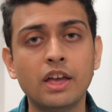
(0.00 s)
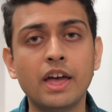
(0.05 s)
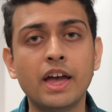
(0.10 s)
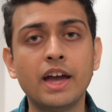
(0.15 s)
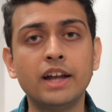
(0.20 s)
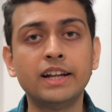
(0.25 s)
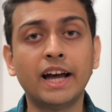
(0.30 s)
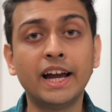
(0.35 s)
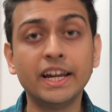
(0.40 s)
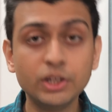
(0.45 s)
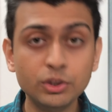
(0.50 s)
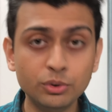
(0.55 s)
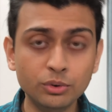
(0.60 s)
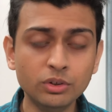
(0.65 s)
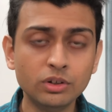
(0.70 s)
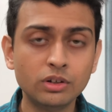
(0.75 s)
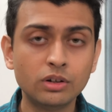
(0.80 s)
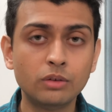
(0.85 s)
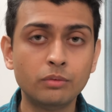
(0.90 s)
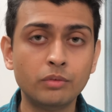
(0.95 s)
And I know
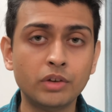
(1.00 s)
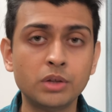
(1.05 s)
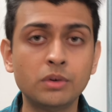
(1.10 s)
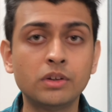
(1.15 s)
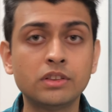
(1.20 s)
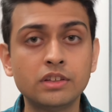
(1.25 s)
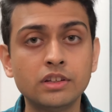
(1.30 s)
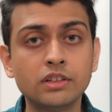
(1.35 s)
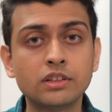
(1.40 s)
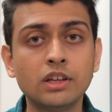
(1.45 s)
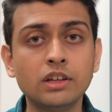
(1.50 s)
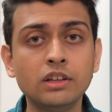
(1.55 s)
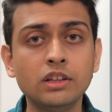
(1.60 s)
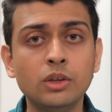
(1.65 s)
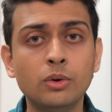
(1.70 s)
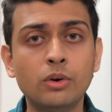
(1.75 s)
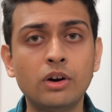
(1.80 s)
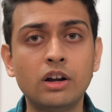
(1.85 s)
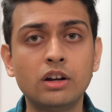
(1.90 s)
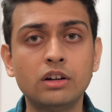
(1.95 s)
when you are thinking,
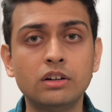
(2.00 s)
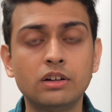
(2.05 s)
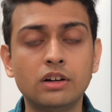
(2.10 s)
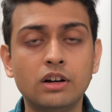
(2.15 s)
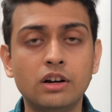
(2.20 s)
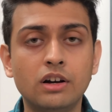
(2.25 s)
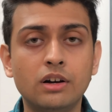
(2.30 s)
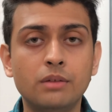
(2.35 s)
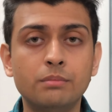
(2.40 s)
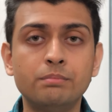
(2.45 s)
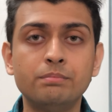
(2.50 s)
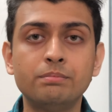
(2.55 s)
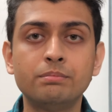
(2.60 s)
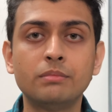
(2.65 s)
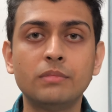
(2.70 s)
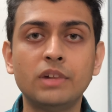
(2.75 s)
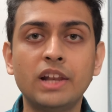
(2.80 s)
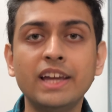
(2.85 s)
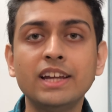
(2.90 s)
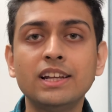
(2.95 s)
you are
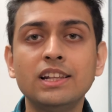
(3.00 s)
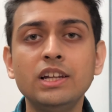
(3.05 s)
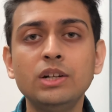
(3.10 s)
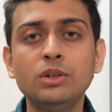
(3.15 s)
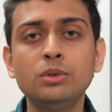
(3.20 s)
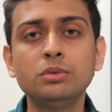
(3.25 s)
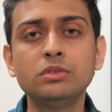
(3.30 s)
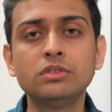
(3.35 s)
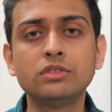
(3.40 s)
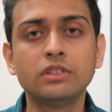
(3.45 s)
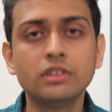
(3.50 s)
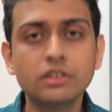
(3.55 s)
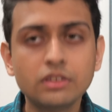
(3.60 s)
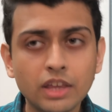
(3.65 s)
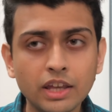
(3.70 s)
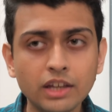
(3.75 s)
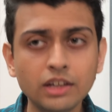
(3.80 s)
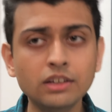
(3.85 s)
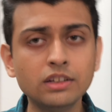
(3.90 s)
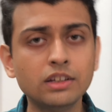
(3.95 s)
likely to
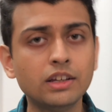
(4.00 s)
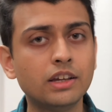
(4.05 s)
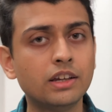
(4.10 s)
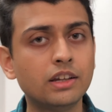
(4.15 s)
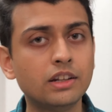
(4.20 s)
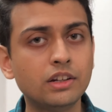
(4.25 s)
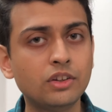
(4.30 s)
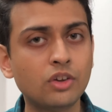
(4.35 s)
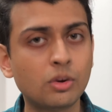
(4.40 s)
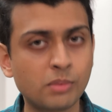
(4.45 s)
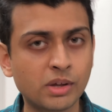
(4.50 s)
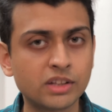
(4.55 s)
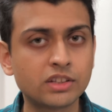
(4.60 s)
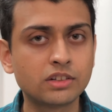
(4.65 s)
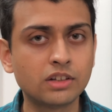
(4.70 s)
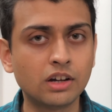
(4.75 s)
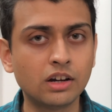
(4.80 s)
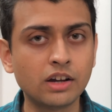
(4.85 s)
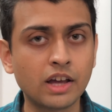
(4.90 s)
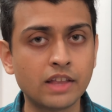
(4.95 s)
think in your mother
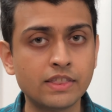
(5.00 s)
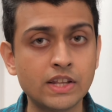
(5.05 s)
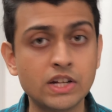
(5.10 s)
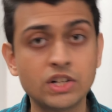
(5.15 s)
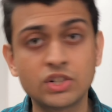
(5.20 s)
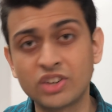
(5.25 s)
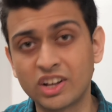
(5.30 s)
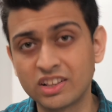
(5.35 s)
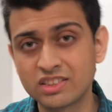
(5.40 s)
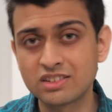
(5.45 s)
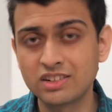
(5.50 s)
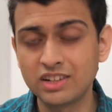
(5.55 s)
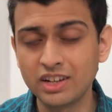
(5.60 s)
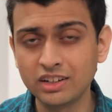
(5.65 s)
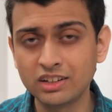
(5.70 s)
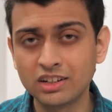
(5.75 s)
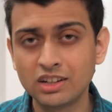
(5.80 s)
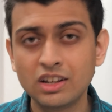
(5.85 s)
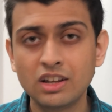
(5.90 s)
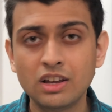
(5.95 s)
tongue and then
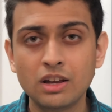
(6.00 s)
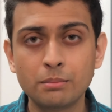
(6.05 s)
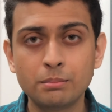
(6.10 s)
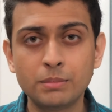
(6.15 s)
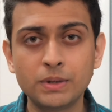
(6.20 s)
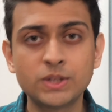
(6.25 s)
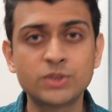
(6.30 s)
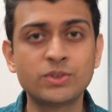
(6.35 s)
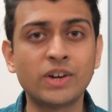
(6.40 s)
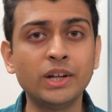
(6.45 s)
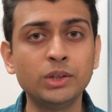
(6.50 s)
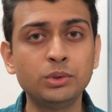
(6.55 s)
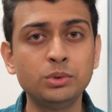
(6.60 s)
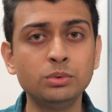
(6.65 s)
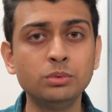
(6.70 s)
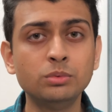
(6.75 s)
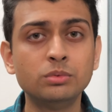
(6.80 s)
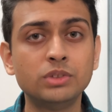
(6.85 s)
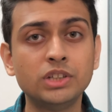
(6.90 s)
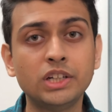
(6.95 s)
translate, but try
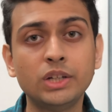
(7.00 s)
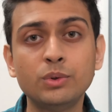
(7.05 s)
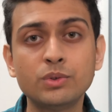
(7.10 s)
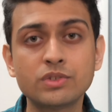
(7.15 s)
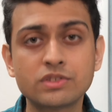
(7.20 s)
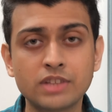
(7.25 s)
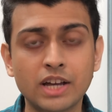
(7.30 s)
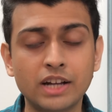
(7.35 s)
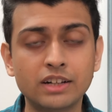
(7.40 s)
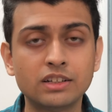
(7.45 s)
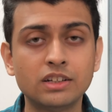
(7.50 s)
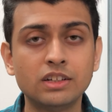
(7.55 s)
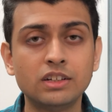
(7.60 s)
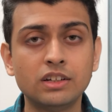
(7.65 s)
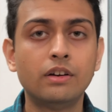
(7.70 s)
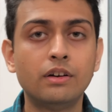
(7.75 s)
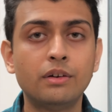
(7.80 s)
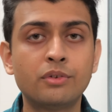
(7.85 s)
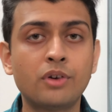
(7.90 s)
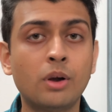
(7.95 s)
to reduce that.
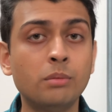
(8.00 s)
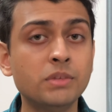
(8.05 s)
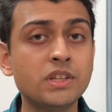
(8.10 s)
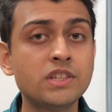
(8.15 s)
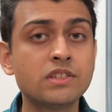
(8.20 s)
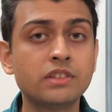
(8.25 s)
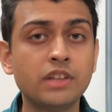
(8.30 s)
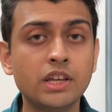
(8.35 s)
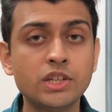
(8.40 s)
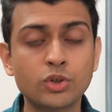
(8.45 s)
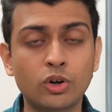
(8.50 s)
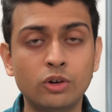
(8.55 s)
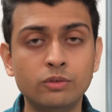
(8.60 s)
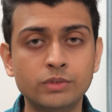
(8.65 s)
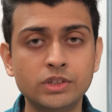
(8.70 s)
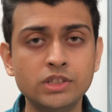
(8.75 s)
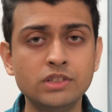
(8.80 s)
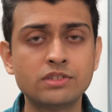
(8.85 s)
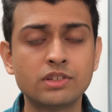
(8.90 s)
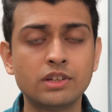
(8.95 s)
From this stage
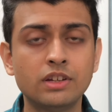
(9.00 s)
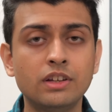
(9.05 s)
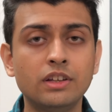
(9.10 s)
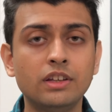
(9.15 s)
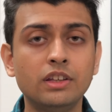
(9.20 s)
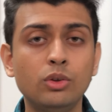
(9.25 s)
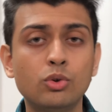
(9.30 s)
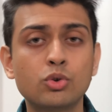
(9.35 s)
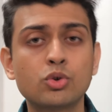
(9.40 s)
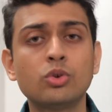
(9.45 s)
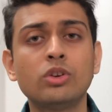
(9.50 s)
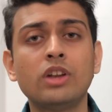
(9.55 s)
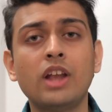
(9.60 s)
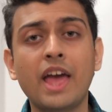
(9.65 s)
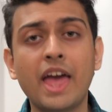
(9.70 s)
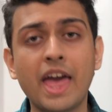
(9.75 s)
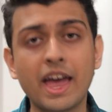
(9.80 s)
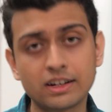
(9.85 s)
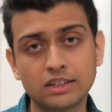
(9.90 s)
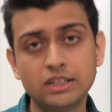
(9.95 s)
onwards, you should
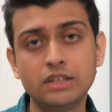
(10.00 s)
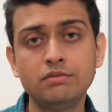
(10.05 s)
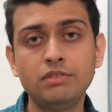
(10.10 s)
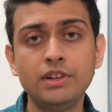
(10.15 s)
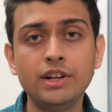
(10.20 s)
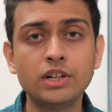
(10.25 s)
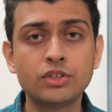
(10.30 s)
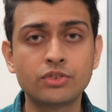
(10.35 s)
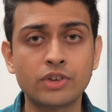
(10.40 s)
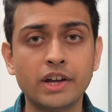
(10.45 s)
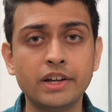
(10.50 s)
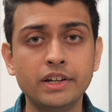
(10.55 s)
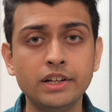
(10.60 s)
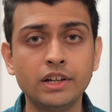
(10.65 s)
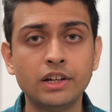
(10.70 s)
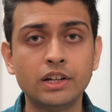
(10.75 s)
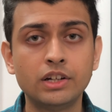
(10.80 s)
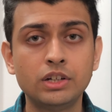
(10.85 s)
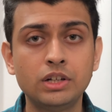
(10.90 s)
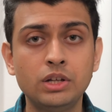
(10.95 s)
actively
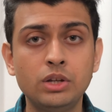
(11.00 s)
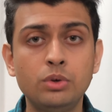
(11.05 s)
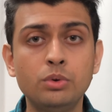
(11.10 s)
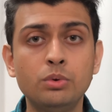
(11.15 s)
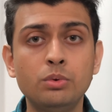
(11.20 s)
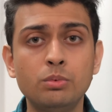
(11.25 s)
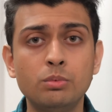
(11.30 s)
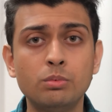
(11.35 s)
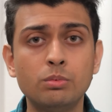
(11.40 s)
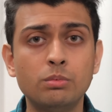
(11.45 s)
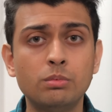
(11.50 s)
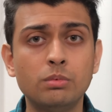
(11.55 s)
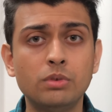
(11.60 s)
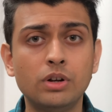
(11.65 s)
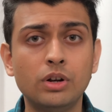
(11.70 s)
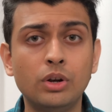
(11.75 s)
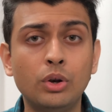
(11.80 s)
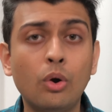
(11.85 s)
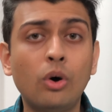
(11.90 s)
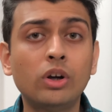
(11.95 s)
try to
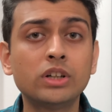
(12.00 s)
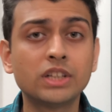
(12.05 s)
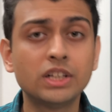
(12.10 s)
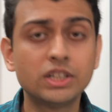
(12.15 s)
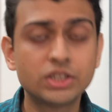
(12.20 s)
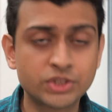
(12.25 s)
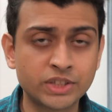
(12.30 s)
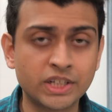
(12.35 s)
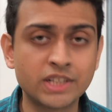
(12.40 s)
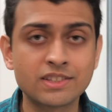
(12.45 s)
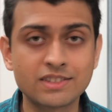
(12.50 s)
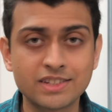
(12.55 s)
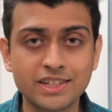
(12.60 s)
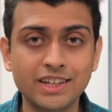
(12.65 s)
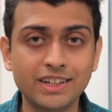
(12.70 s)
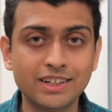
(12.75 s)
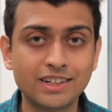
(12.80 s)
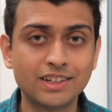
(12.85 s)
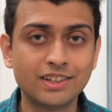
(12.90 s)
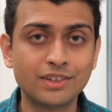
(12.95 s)
not
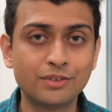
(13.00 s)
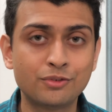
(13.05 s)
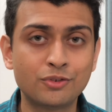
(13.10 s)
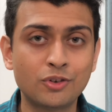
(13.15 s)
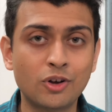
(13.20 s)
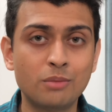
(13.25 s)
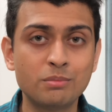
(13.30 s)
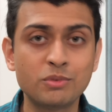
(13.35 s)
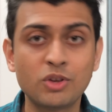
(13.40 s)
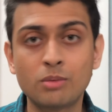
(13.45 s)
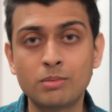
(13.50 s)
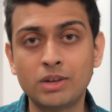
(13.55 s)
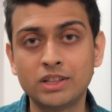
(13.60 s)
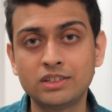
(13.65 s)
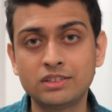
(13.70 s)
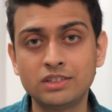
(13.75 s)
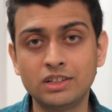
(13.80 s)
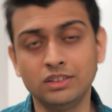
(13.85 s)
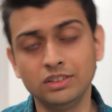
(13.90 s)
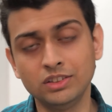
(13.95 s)
translate from your mother
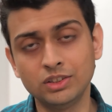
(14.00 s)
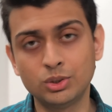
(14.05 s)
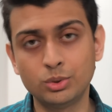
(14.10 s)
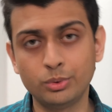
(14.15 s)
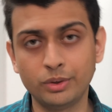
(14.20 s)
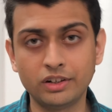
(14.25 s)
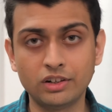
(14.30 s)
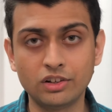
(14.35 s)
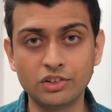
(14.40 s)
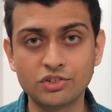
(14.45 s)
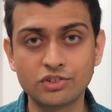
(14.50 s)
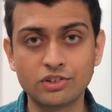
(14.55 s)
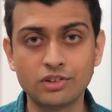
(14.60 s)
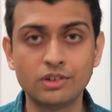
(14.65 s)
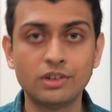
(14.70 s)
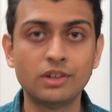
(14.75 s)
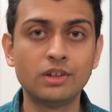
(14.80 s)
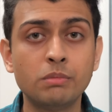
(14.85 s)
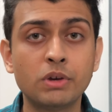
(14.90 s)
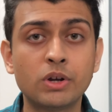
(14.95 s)
tongue to English,
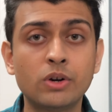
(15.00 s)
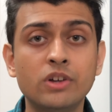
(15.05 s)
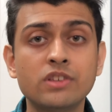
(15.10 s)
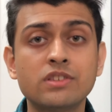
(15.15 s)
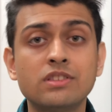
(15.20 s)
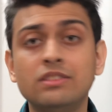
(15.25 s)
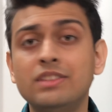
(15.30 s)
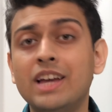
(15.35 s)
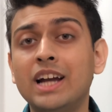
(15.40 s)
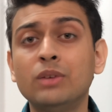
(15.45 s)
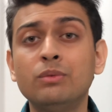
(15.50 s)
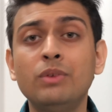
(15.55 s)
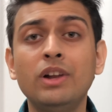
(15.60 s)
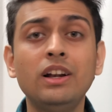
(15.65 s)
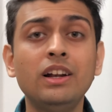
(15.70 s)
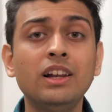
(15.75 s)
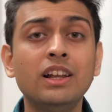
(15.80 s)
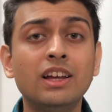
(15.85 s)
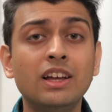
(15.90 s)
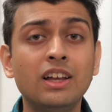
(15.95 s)
because that
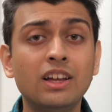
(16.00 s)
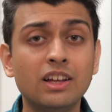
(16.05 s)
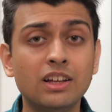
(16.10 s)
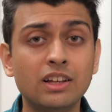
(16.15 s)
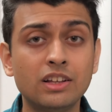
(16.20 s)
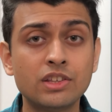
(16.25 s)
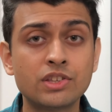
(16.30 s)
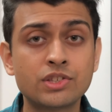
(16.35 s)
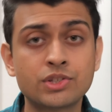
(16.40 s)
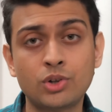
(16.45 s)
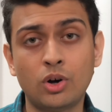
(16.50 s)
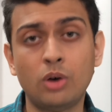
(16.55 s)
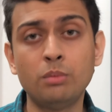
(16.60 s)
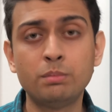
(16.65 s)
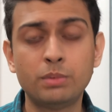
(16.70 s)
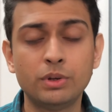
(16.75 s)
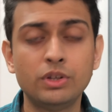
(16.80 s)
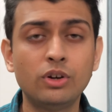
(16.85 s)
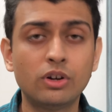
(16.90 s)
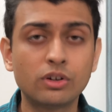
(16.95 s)
will
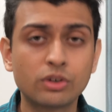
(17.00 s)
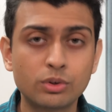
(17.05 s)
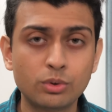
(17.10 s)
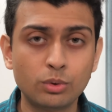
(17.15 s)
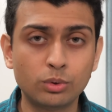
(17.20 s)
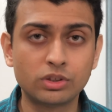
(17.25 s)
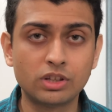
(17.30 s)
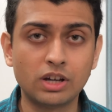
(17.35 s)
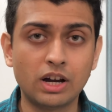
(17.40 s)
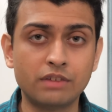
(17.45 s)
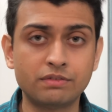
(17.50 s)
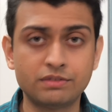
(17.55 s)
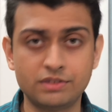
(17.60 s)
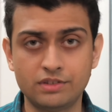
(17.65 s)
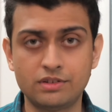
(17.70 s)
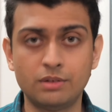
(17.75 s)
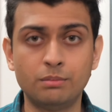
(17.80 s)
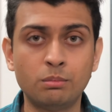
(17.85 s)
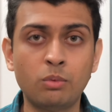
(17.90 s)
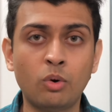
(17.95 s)
stop your growth after
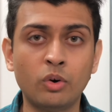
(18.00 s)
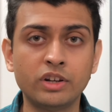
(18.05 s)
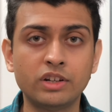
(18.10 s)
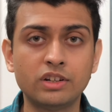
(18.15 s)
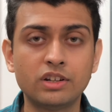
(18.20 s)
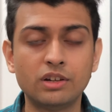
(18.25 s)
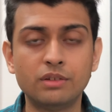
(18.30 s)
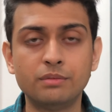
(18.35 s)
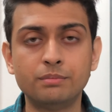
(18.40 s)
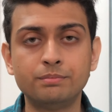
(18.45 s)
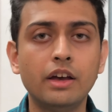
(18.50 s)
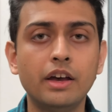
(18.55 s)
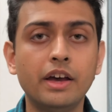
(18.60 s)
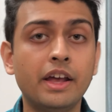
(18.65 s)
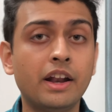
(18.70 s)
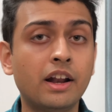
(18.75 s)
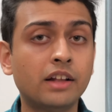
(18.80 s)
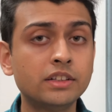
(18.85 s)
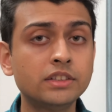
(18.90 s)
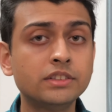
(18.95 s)
some point.
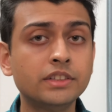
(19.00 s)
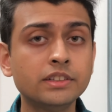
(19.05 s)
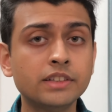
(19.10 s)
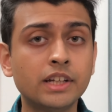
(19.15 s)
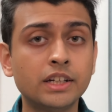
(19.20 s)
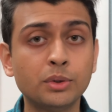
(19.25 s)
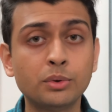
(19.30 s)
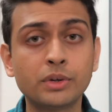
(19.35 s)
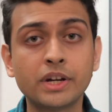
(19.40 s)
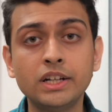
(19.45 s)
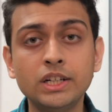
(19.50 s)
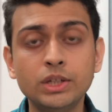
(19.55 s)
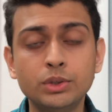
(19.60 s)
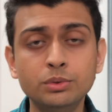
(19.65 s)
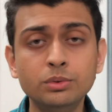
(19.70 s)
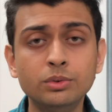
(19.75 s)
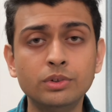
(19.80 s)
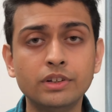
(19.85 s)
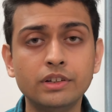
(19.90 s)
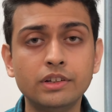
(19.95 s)
Another thing that you can
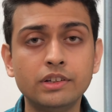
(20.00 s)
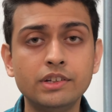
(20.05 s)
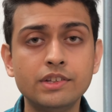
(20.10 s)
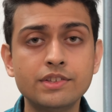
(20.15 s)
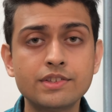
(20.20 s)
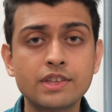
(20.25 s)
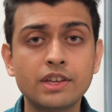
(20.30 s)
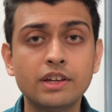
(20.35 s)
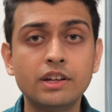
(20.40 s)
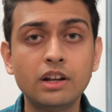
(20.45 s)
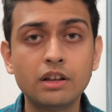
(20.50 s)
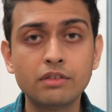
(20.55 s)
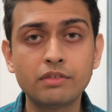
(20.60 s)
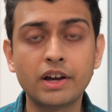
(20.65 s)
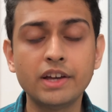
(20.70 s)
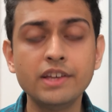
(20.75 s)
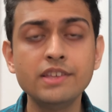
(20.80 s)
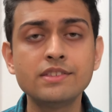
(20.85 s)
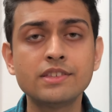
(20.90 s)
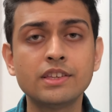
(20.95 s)
do is
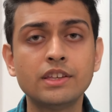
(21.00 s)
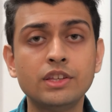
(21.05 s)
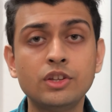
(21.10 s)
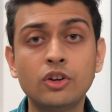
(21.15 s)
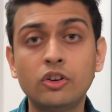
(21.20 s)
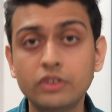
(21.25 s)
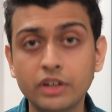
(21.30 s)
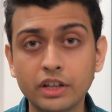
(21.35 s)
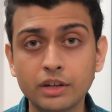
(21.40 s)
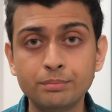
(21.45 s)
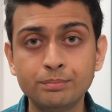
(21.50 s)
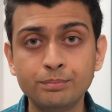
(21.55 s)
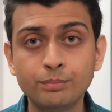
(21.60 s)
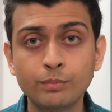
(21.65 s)
revise your day.